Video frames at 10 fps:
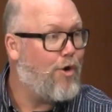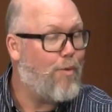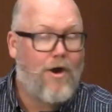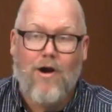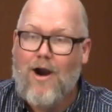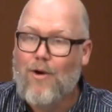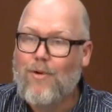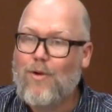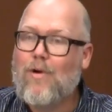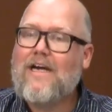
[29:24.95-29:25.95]
Where are
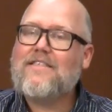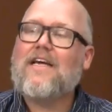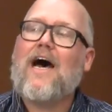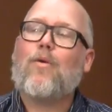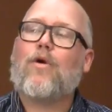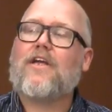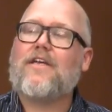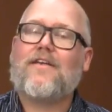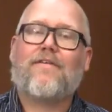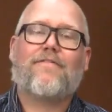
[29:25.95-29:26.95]
we? Why is God
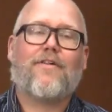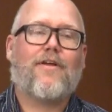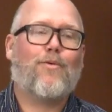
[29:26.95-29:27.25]
working differently